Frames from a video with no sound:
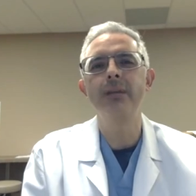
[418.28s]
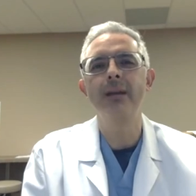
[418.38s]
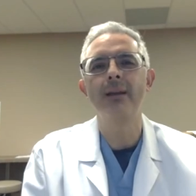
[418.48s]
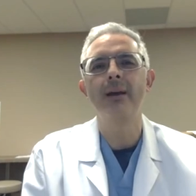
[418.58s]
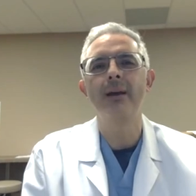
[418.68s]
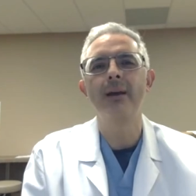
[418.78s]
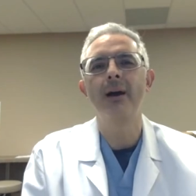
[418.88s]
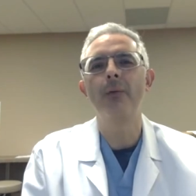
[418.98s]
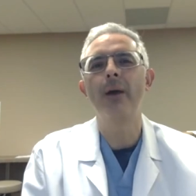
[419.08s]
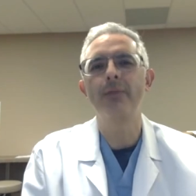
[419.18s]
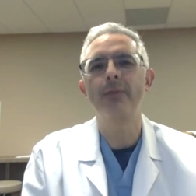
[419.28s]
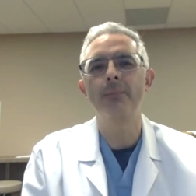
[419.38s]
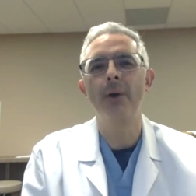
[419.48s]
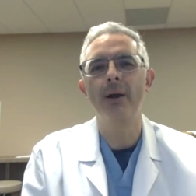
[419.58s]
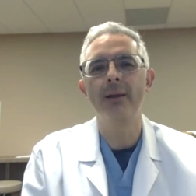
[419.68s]
you see it around
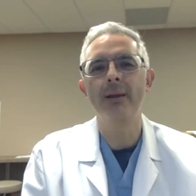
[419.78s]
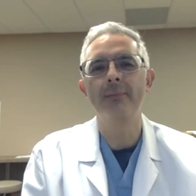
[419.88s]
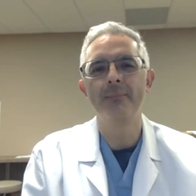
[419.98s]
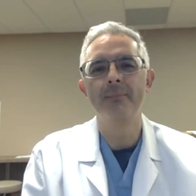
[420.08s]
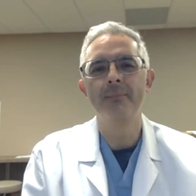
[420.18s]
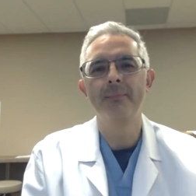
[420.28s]
the body.